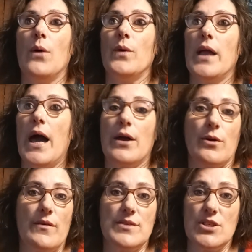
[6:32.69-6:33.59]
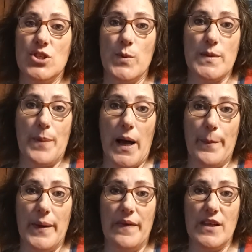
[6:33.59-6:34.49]
We had her ever since she was a
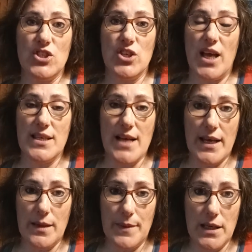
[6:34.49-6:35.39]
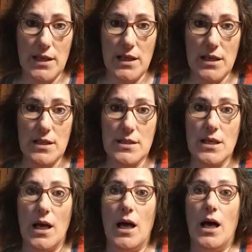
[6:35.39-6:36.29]
puppy, and then she had diabetes.